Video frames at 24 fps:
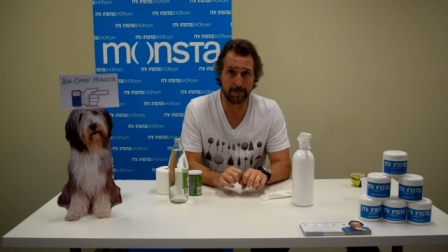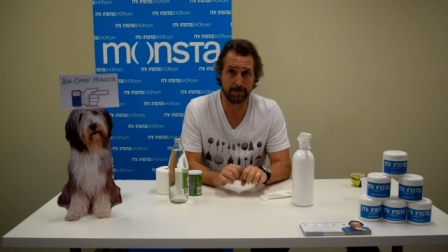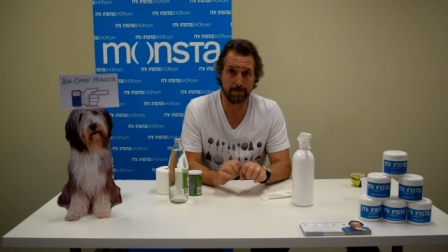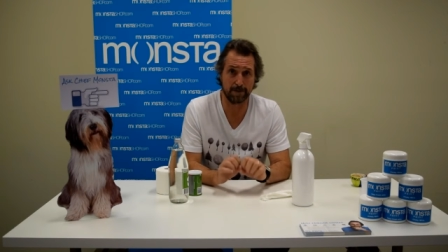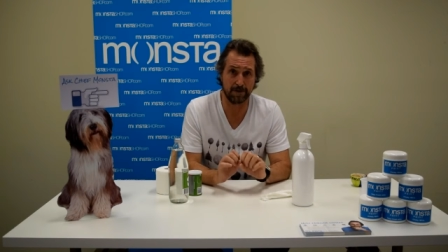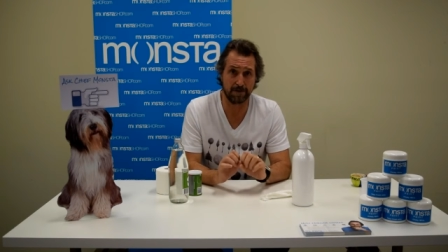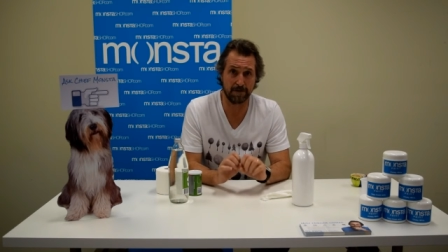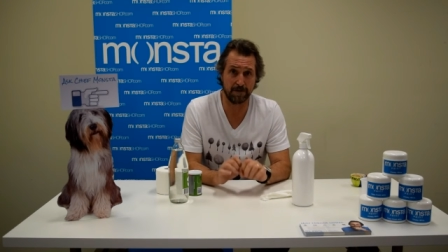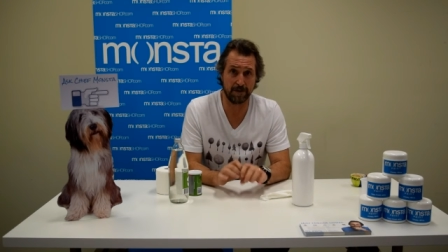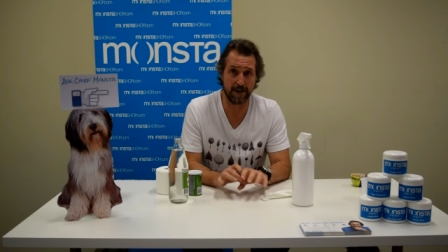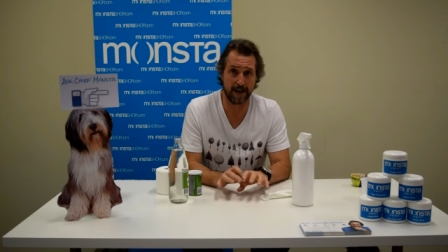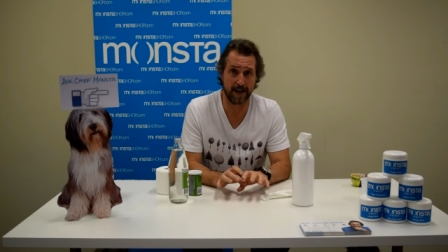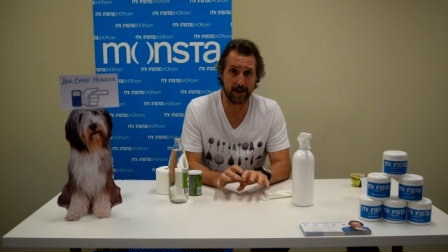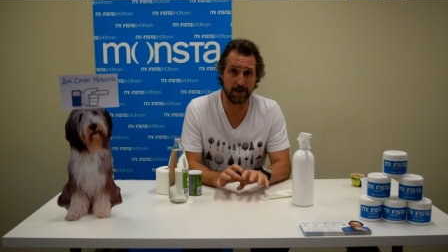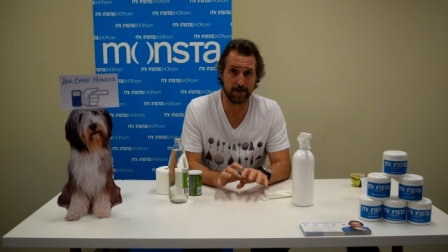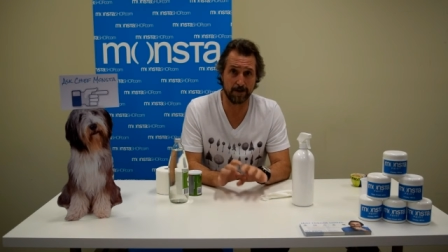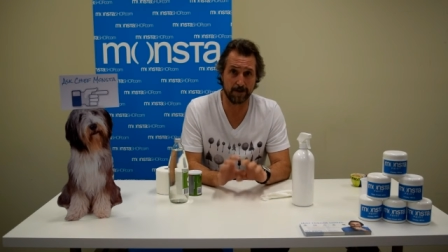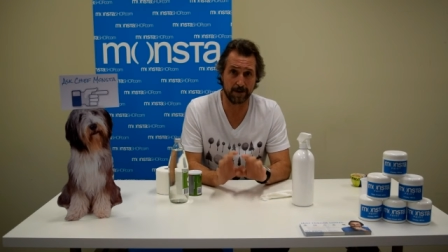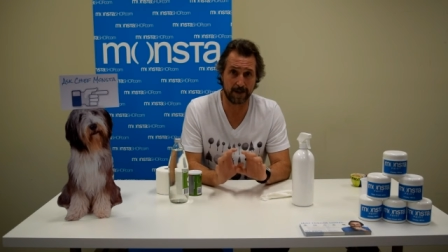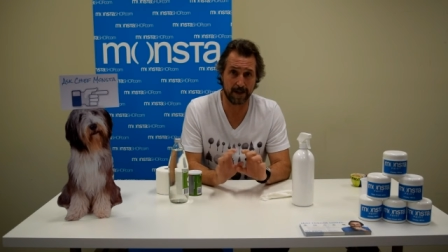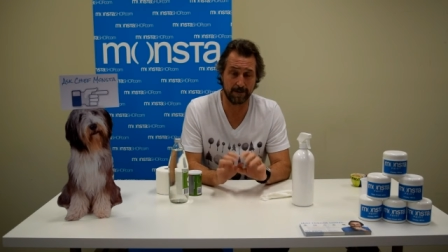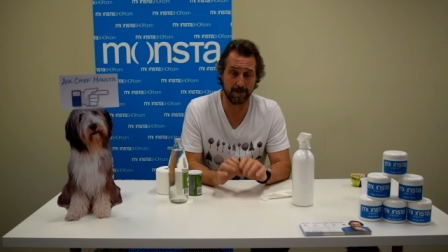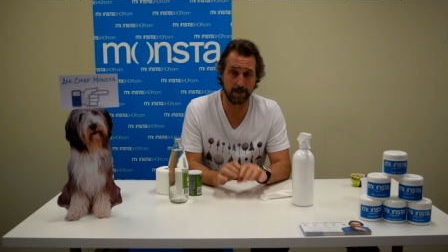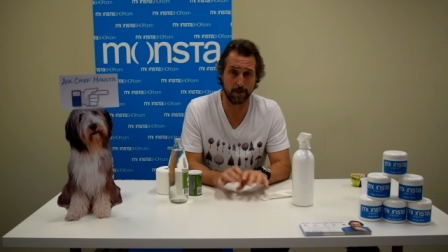put a fan
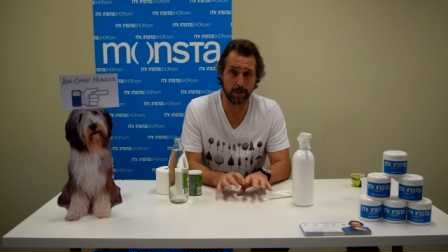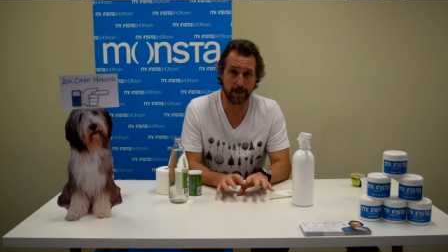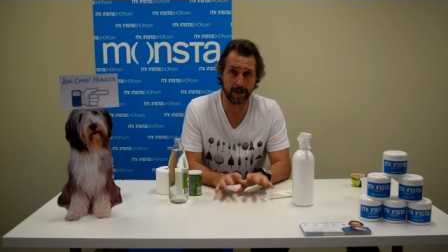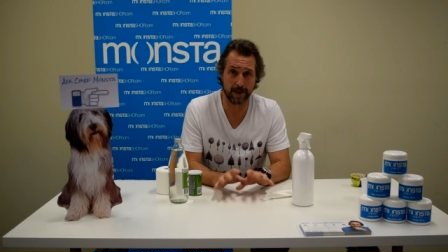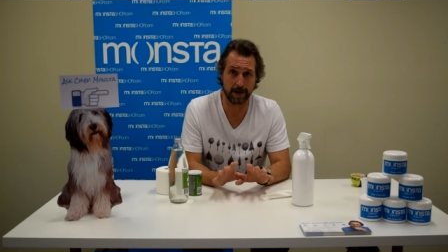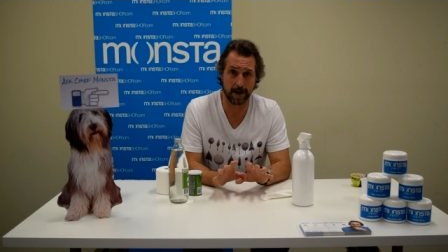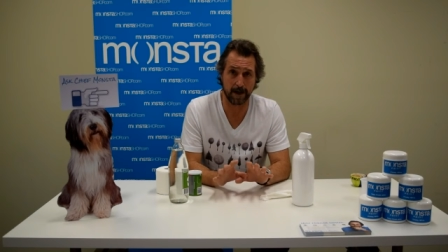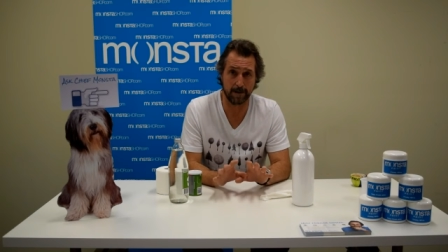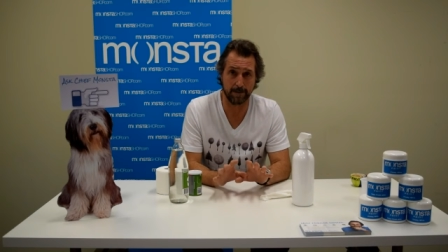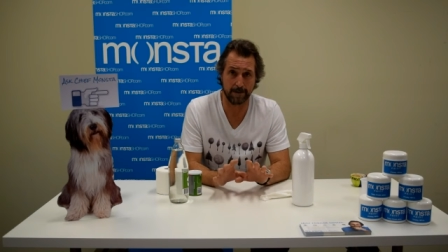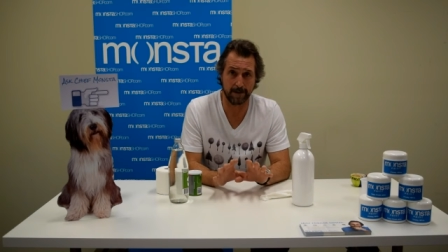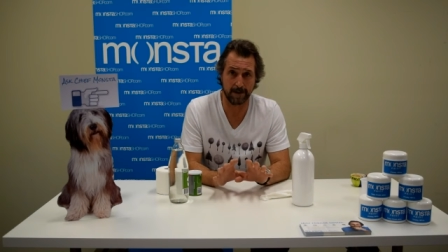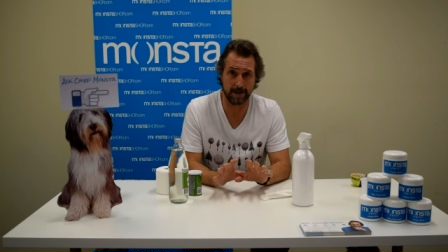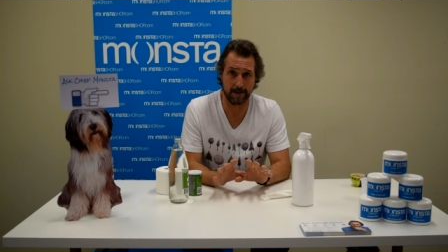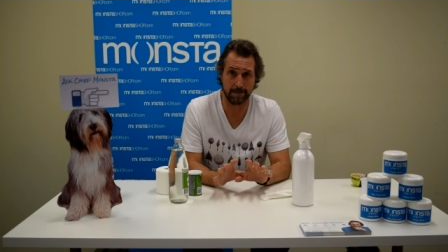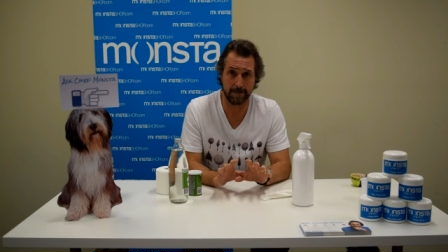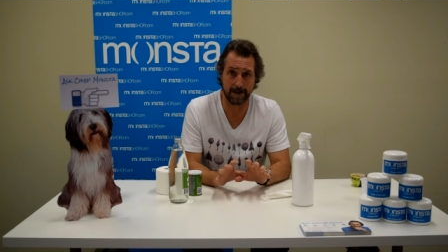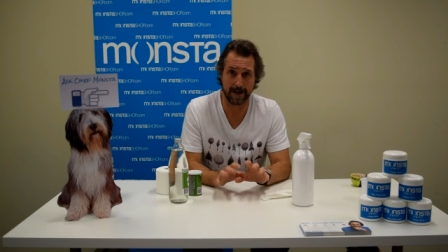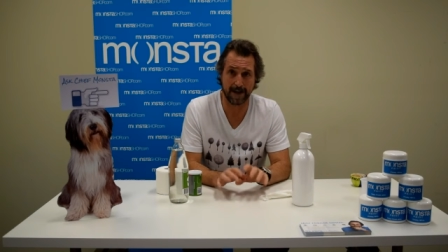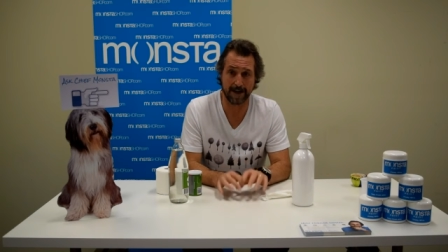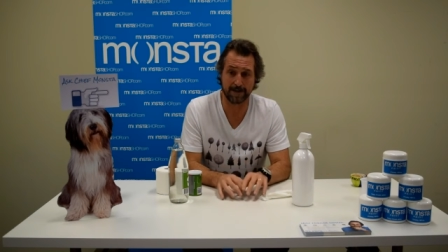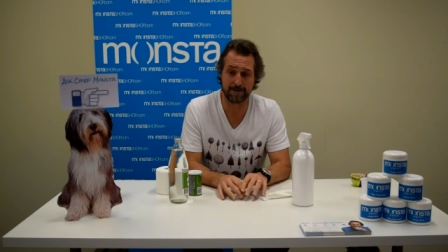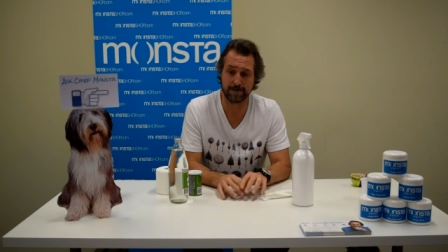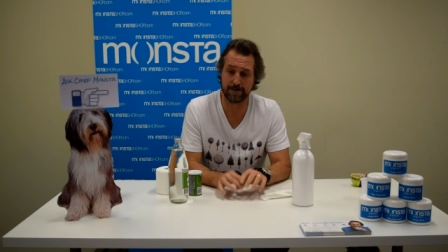on, keep the window open in the
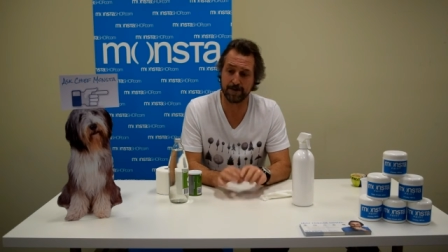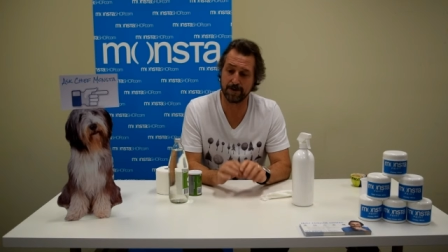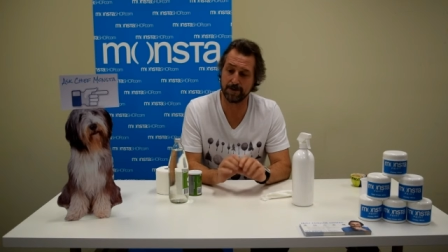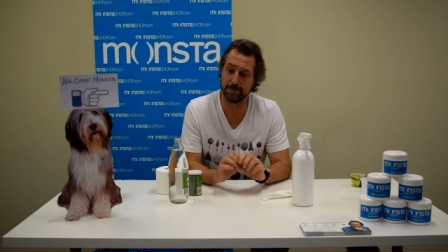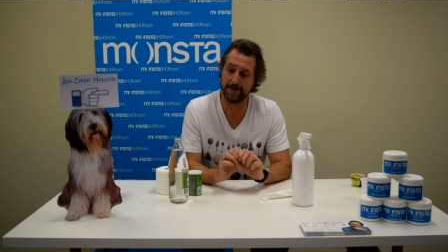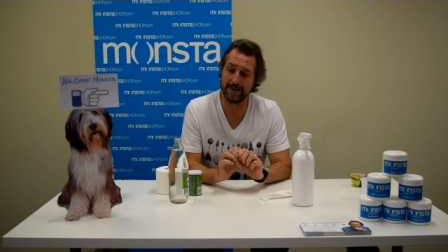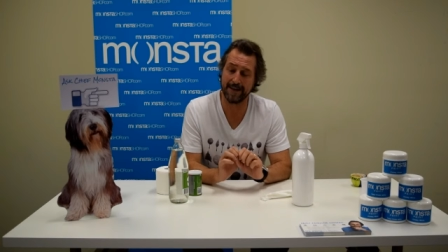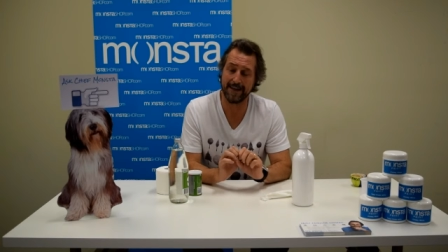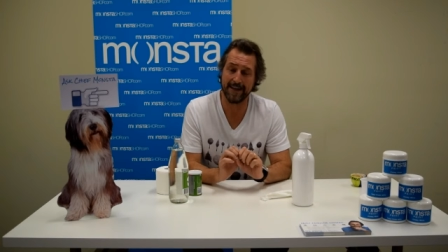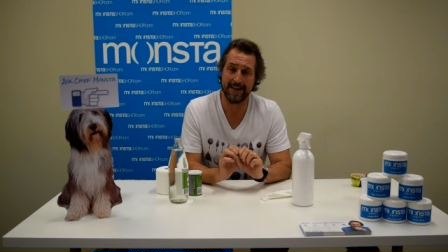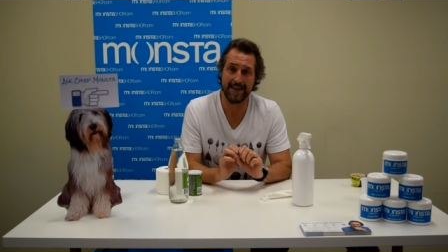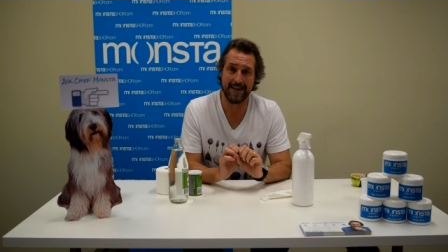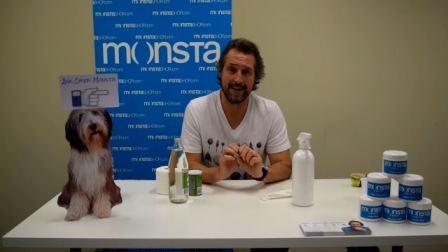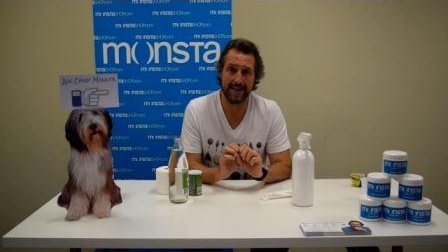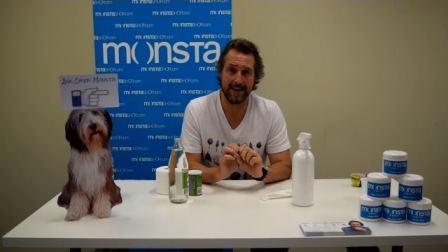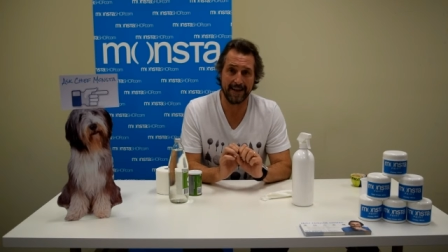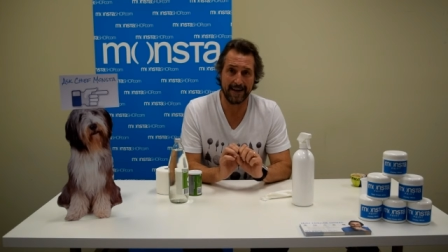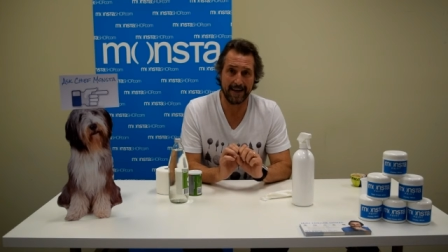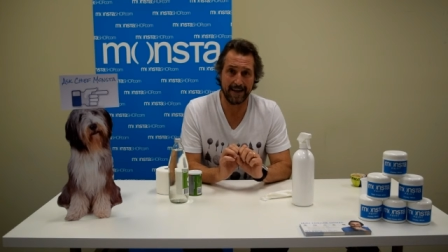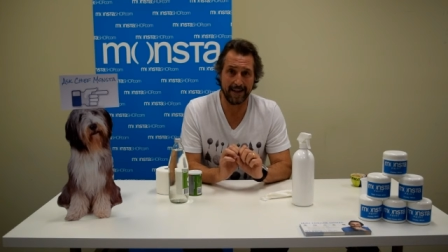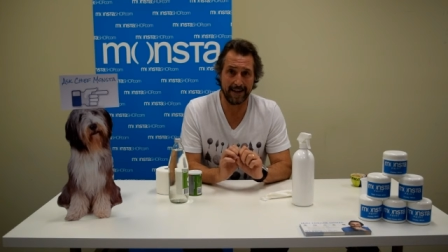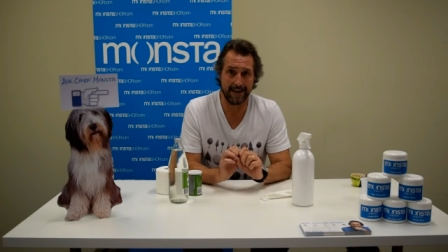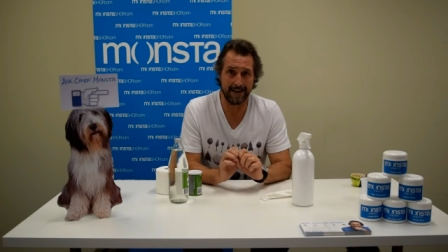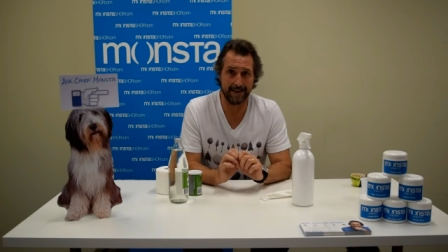bathroom,
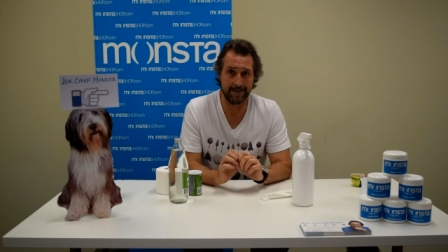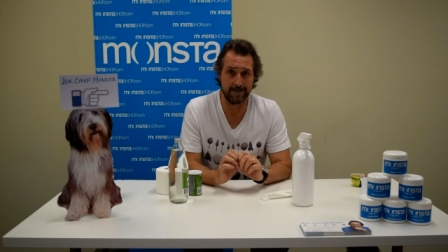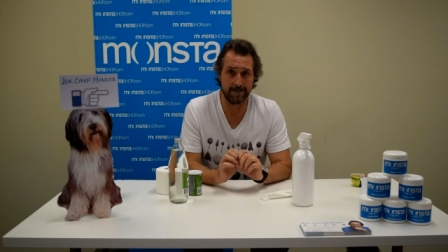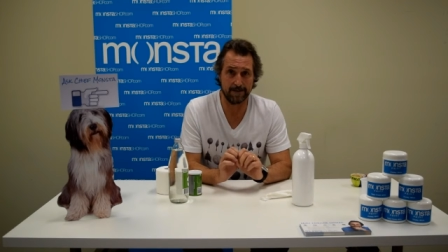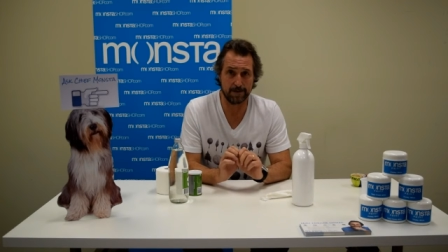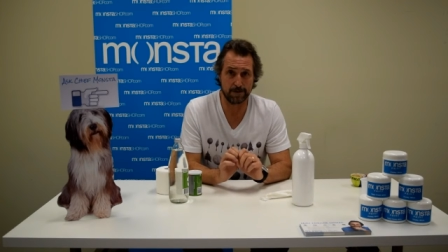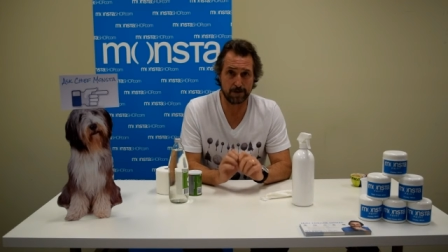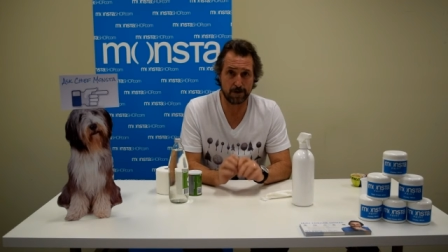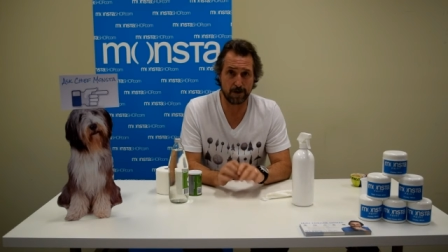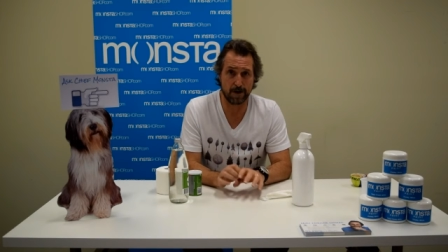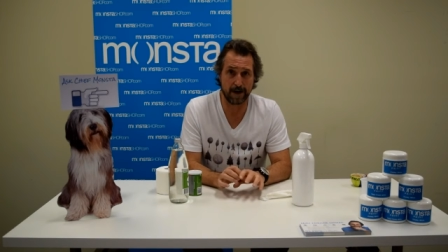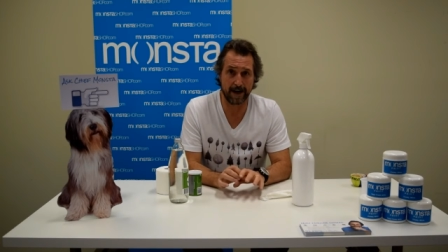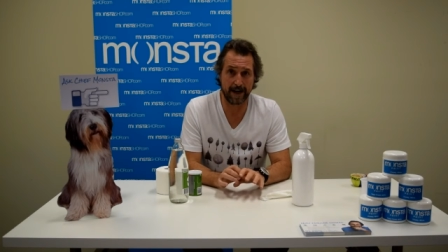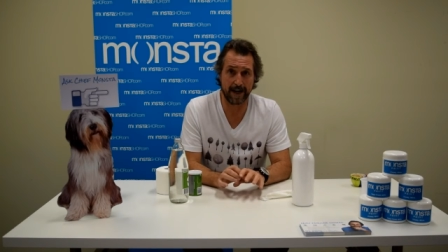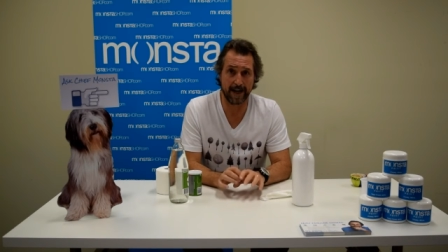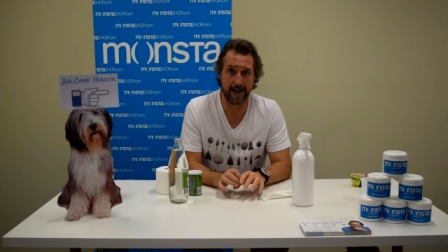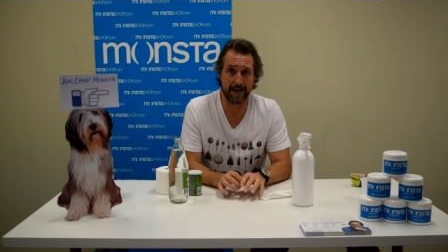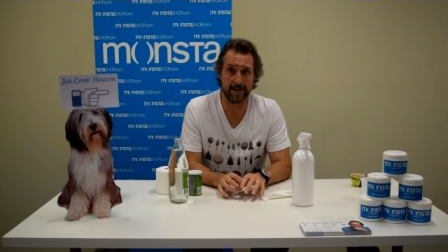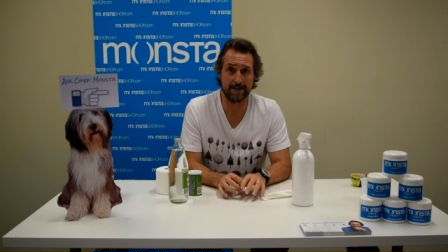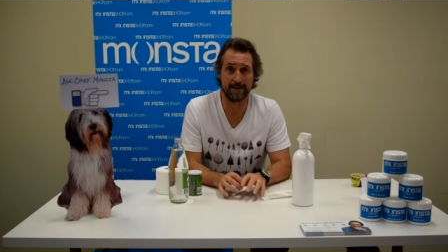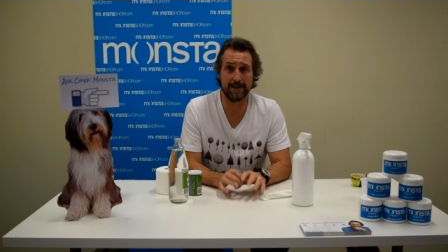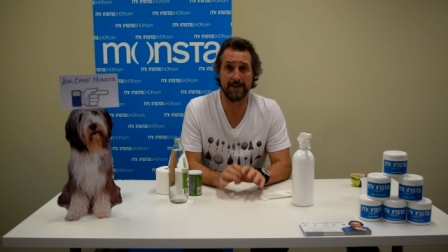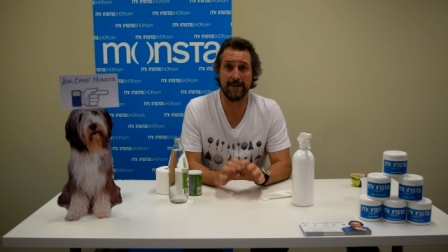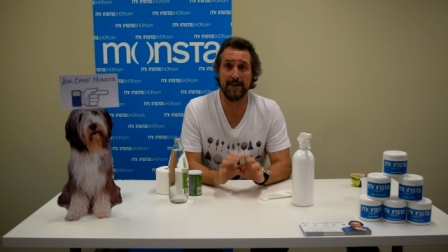let it dry
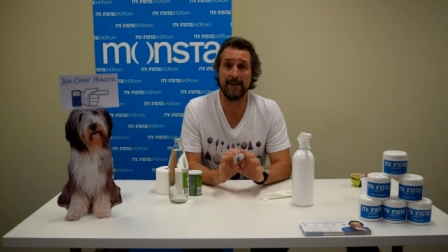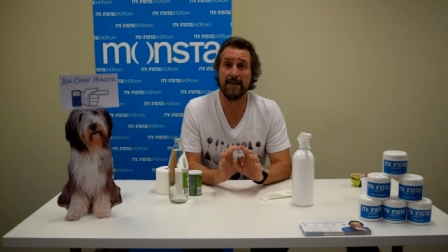out,